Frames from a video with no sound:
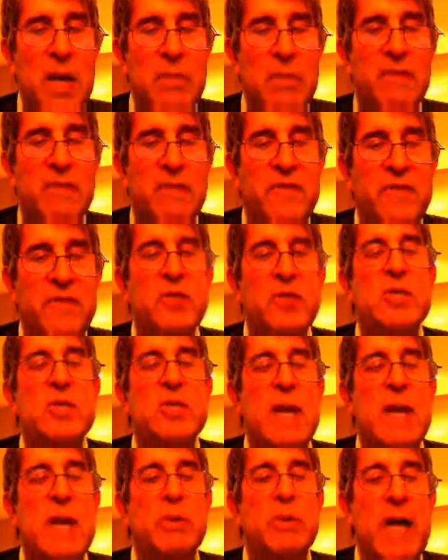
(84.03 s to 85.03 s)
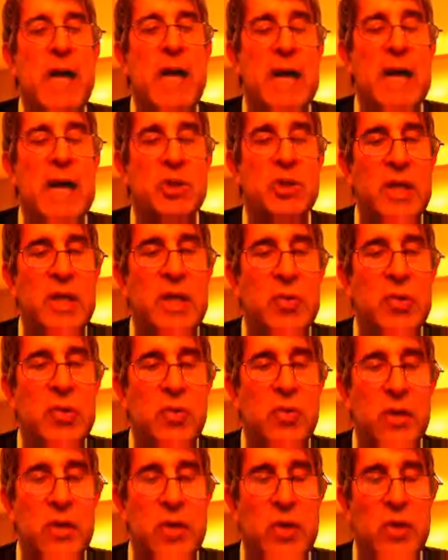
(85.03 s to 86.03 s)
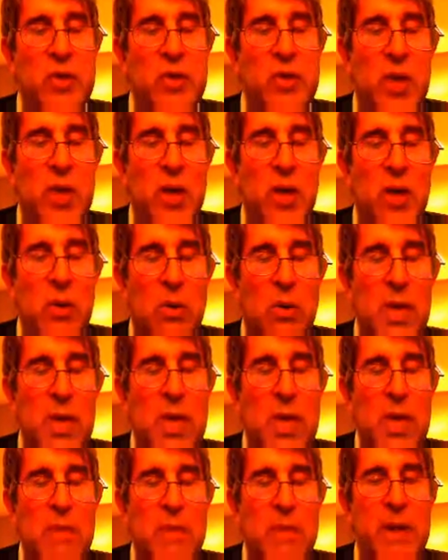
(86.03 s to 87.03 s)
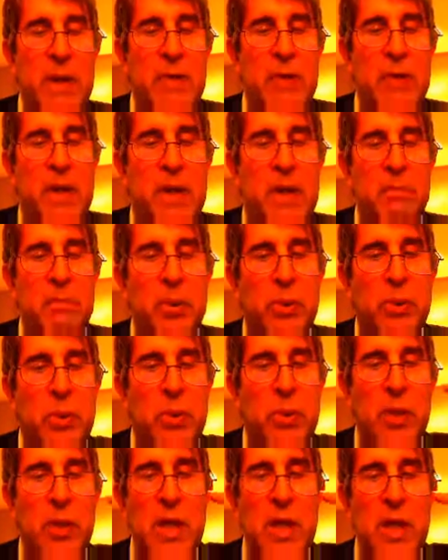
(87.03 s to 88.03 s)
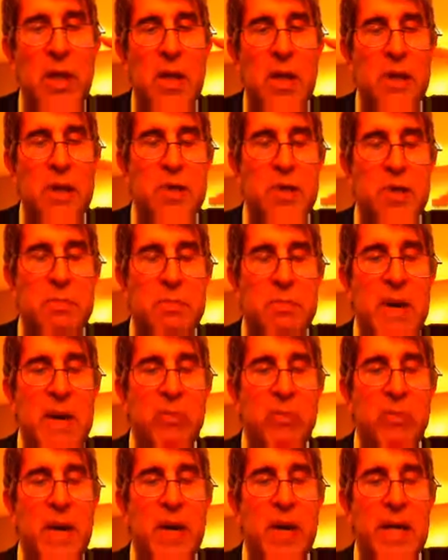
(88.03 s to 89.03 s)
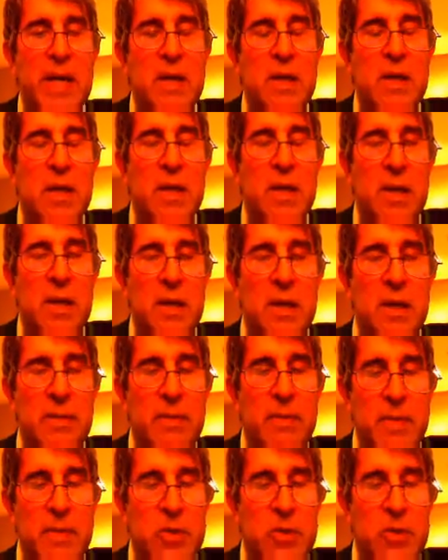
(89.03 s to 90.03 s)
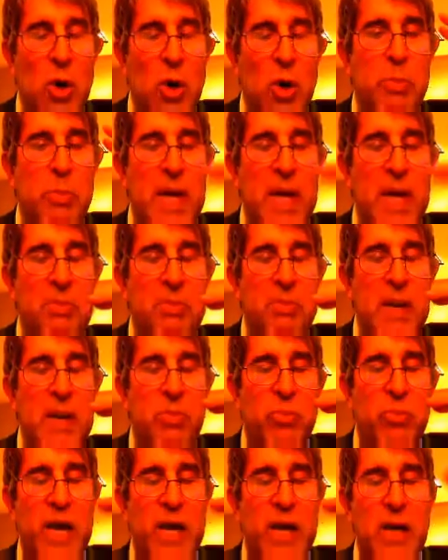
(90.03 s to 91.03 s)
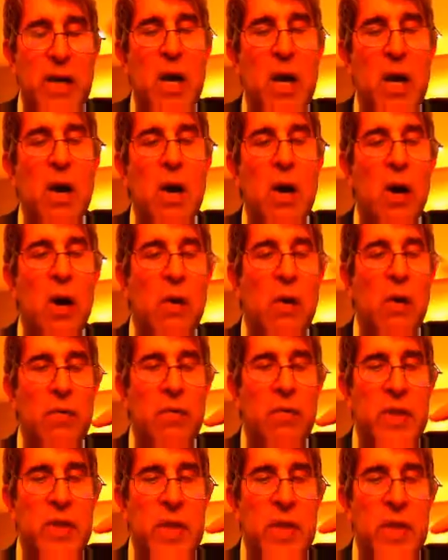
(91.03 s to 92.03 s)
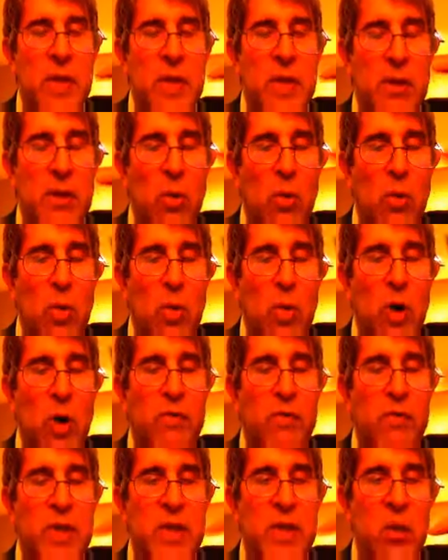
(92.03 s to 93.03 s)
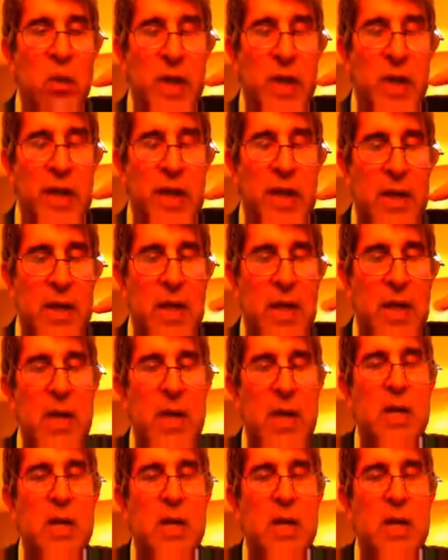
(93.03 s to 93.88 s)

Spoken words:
But the fish is able to actually control the glow because it can pull this membrane, this opaque membrane, over the organ.